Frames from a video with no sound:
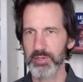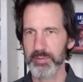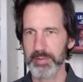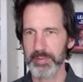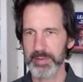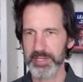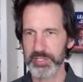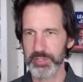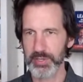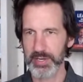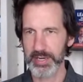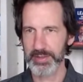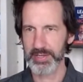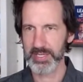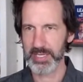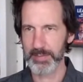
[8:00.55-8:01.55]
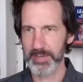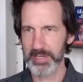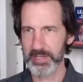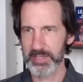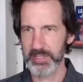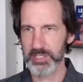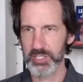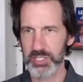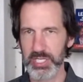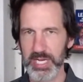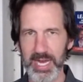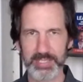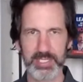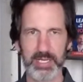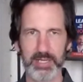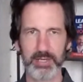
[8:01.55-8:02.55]
Let me make sure anything coming out of the
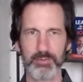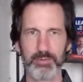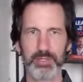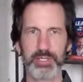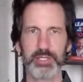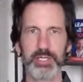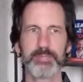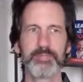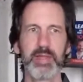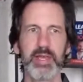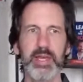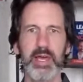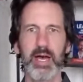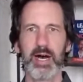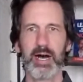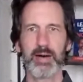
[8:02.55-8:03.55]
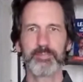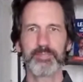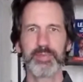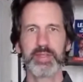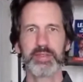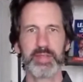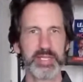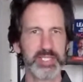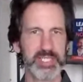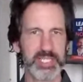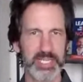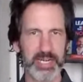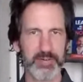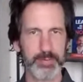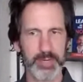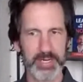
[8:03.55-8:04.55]
chats. I think we're good. Nice
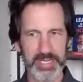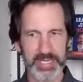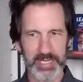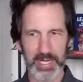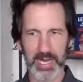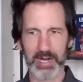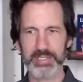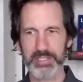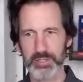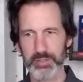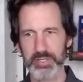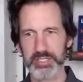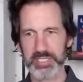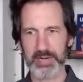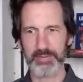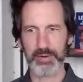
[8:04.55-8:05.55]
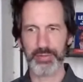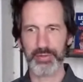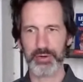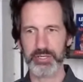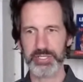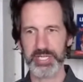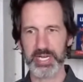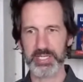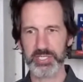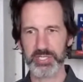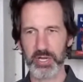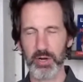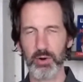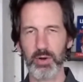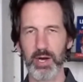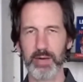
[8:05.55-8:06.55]
seeing everybody. I do this every Thursday,
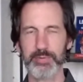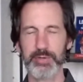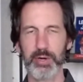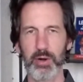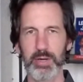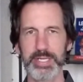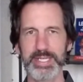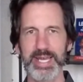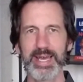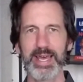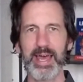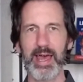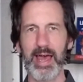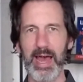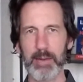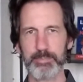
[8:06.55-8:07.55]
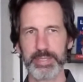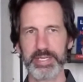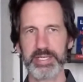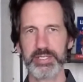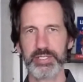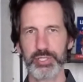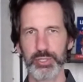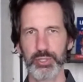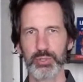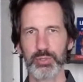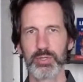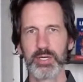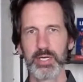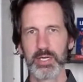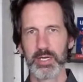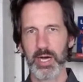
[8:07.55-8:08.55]
so I'm always happy
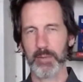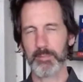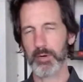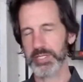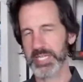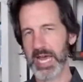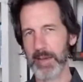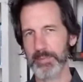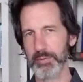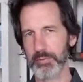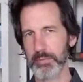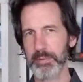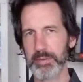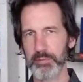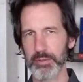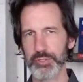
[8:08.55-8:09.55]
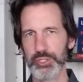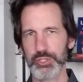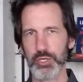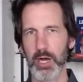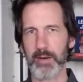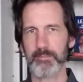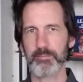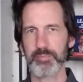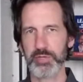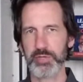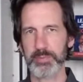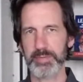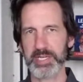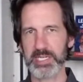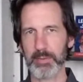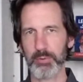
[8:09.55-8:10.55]
when people drop
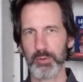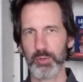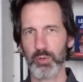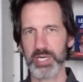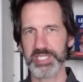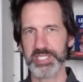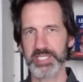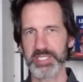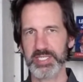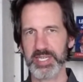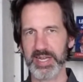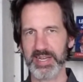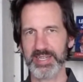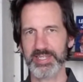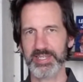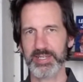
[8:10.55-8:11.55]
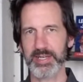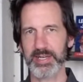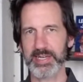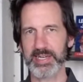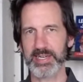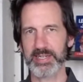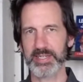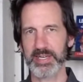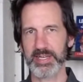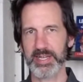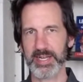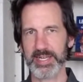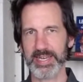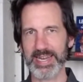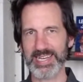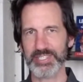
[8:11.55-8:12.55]
me a couple questions and
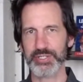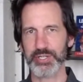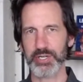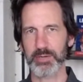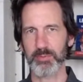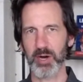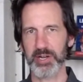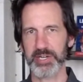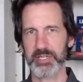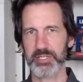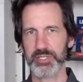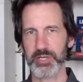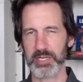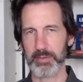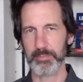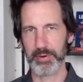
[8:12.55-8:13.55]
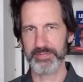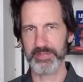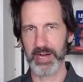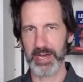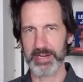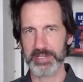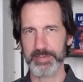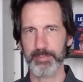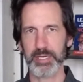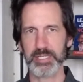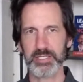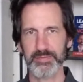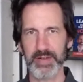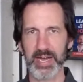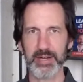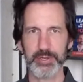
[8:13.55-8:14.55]
I can answer them on here, so I can provide as
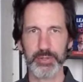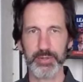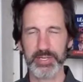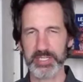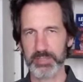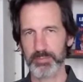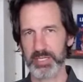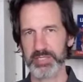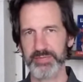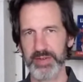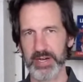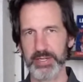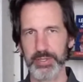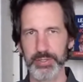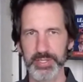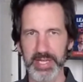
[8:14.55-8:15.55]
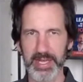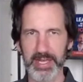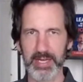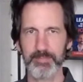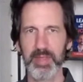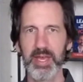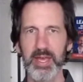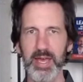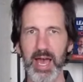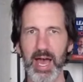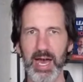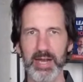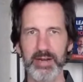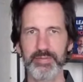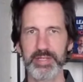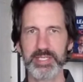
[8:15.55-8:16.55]
much value. You get as much value you can
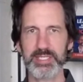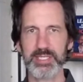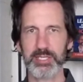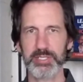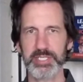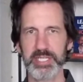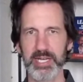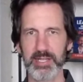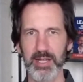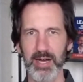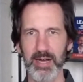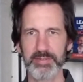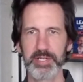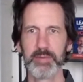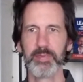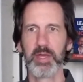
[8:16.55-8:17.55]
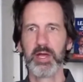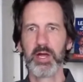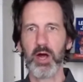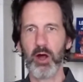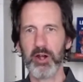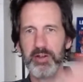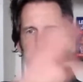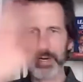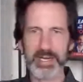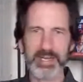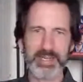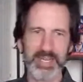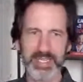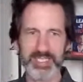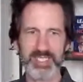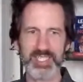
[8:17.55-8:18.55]
out of these Thursday lives. All right, everybody.
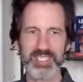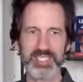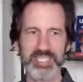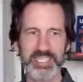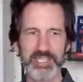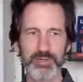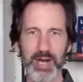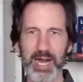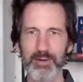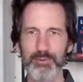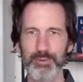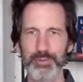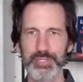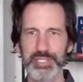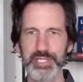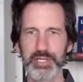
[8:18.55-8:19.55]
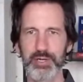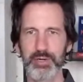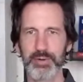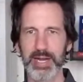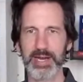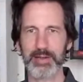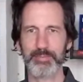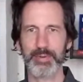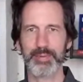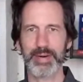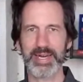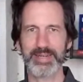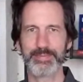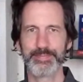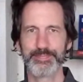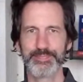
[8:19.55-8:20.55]
Nice to see you. I will see you around.
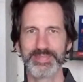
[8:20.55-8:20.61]
Bye-bye.